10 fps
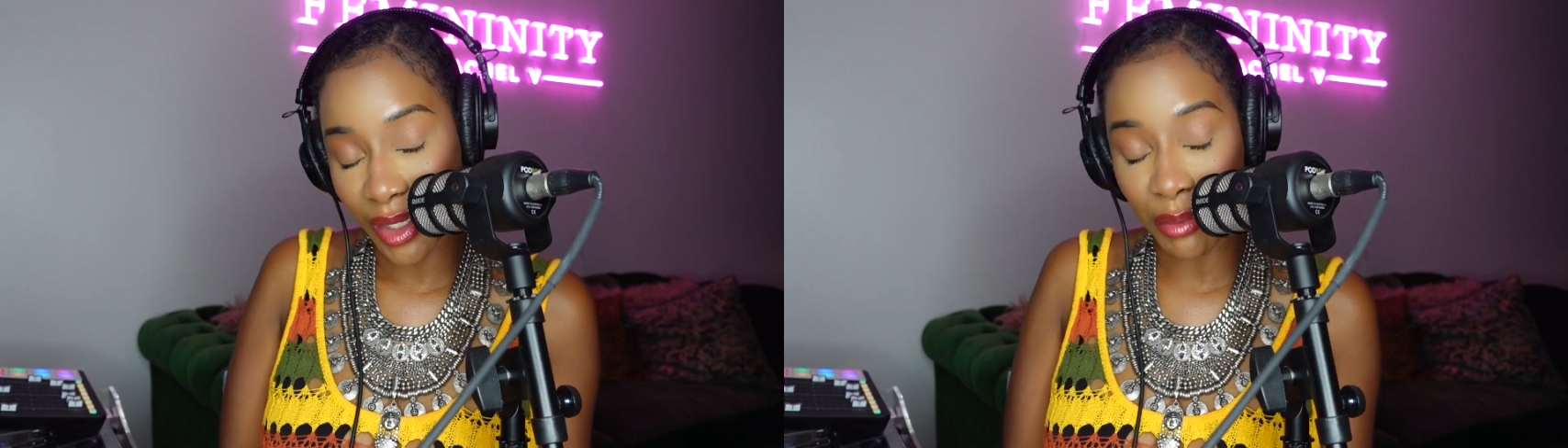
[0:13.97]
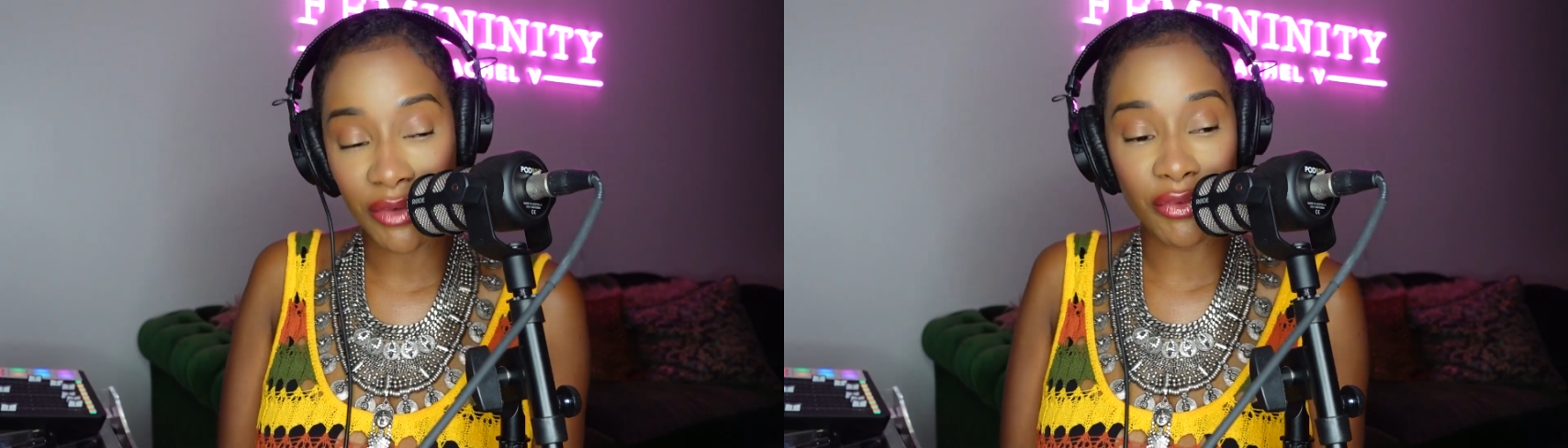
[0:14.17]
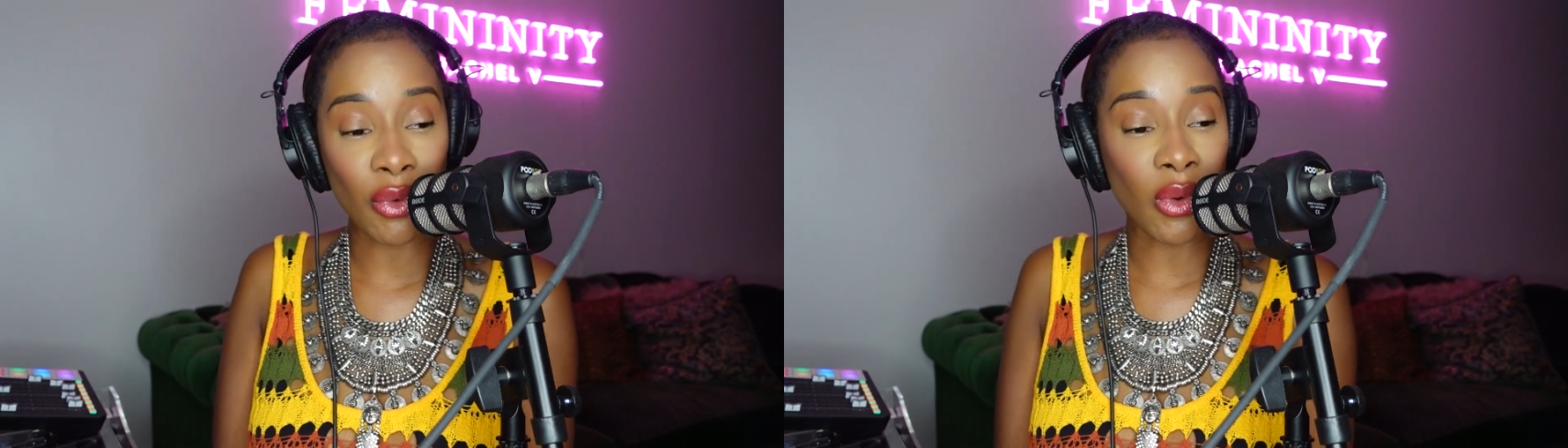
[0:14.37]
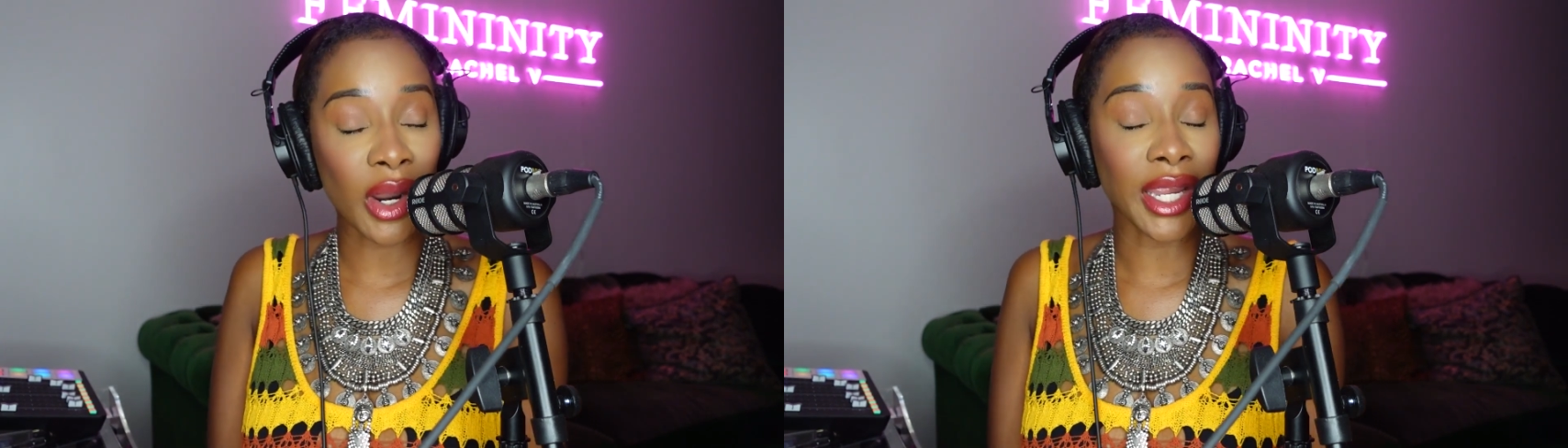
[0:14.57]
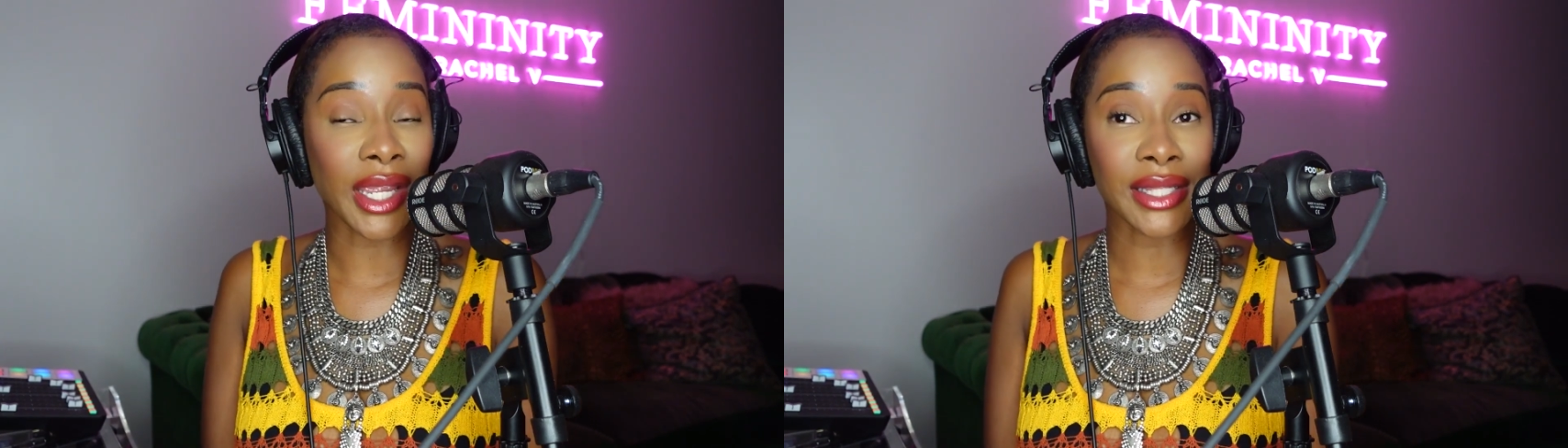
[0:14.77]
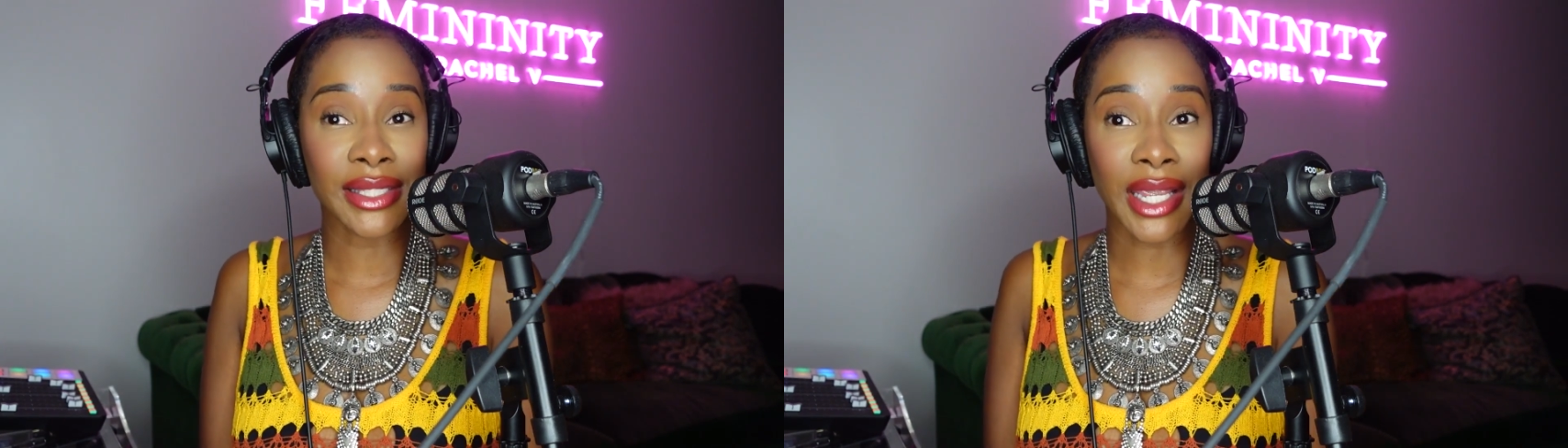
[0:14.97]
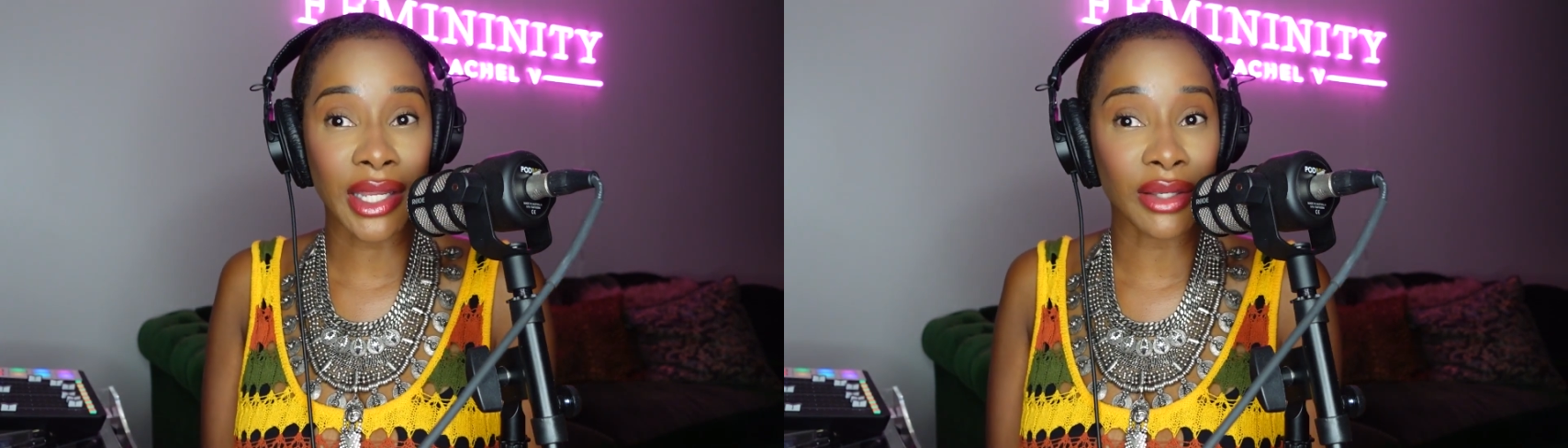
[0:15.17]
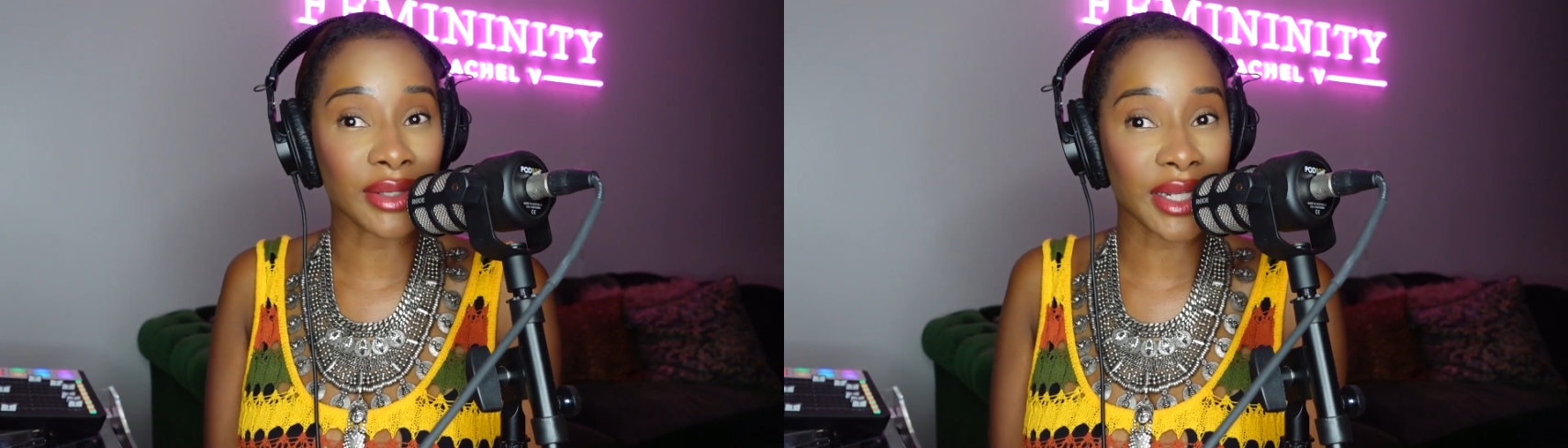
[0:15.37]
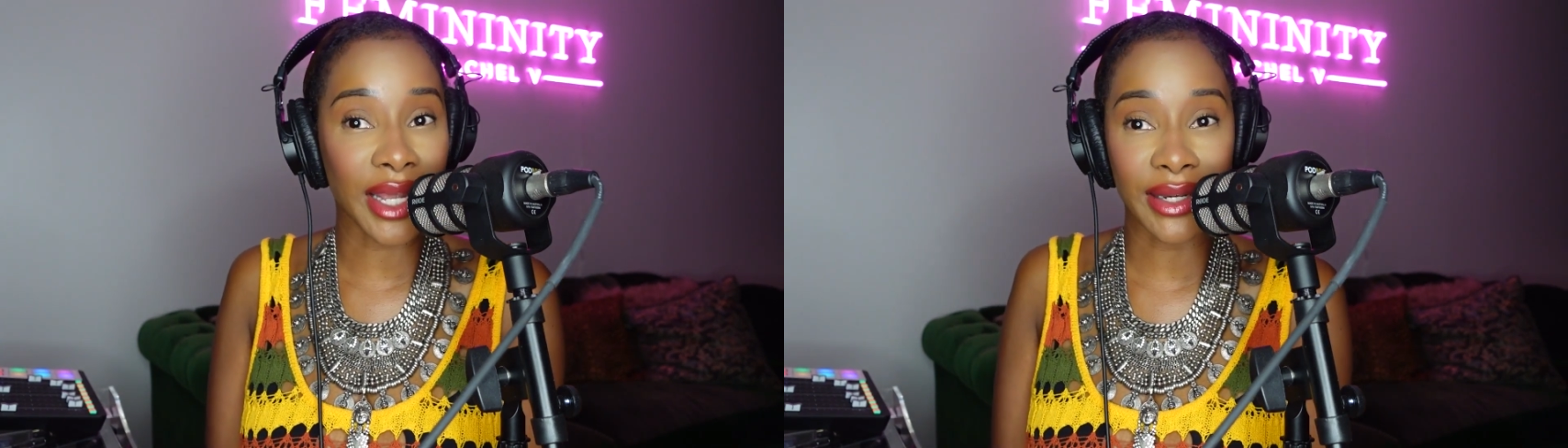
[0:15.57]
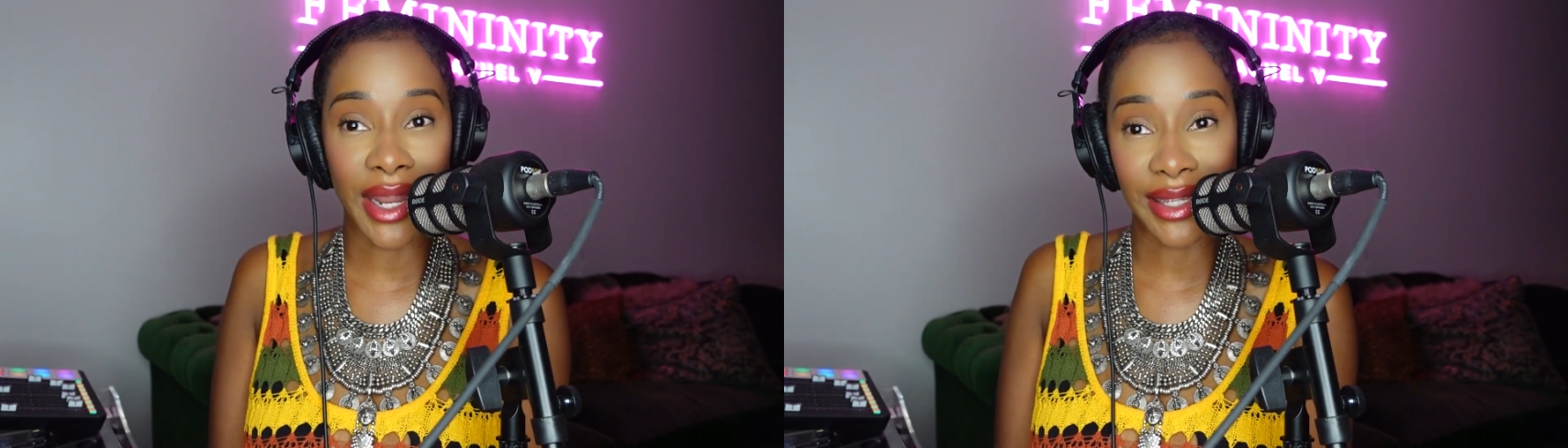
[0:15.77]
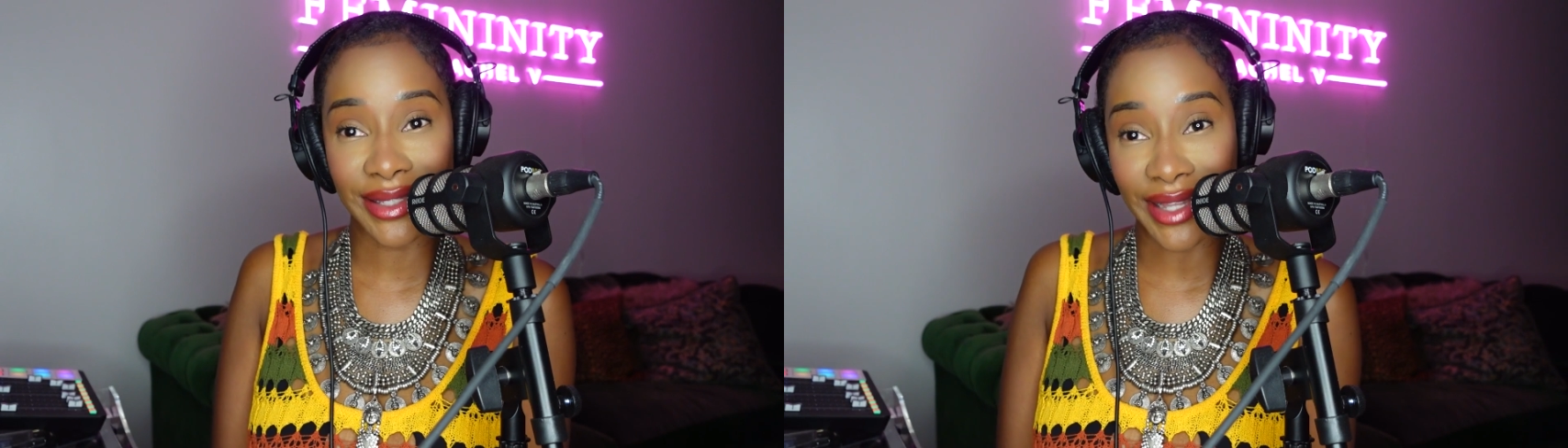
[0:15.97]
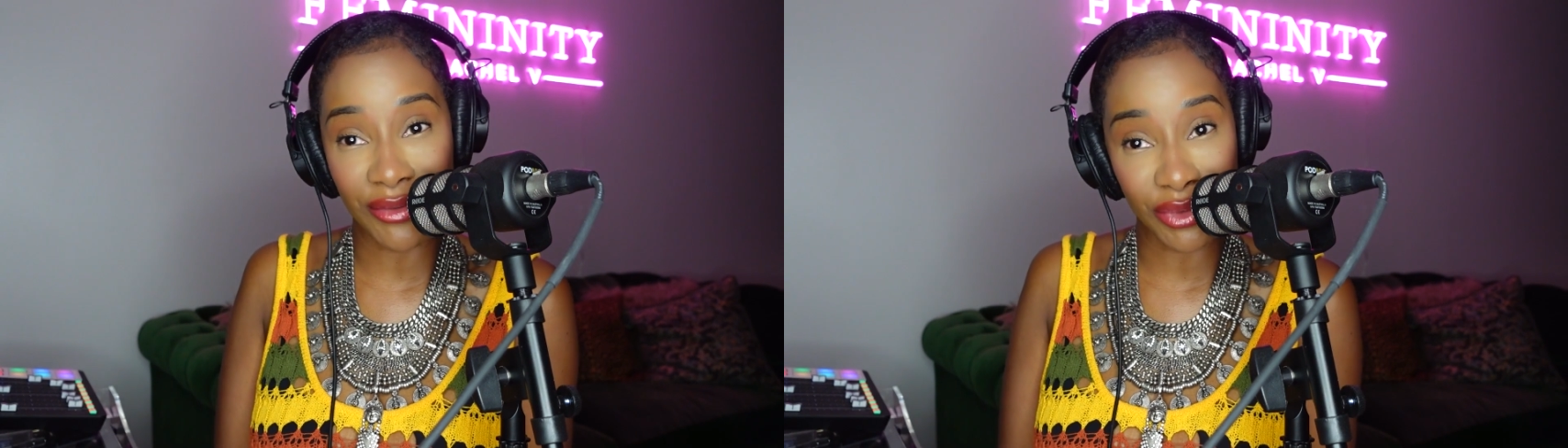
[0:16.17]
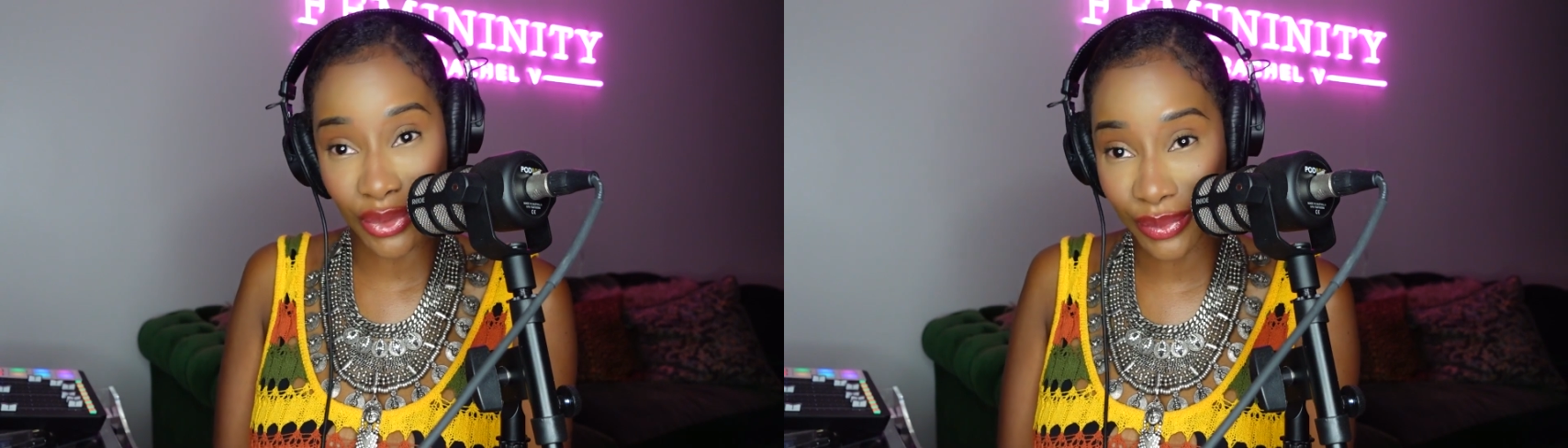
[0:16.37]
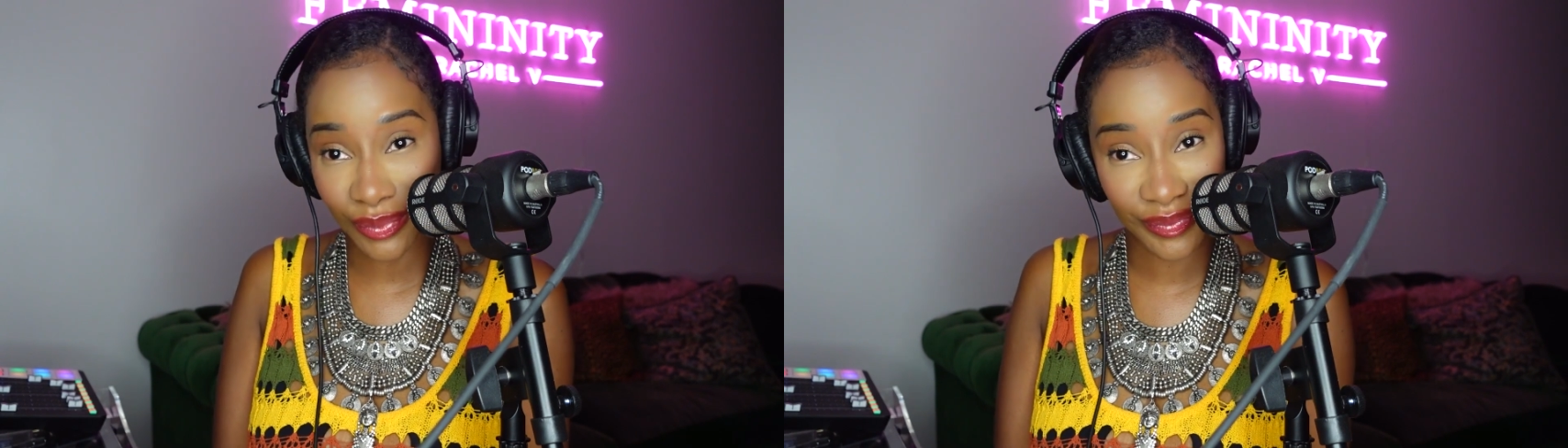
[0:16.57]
before he can take you to that next level.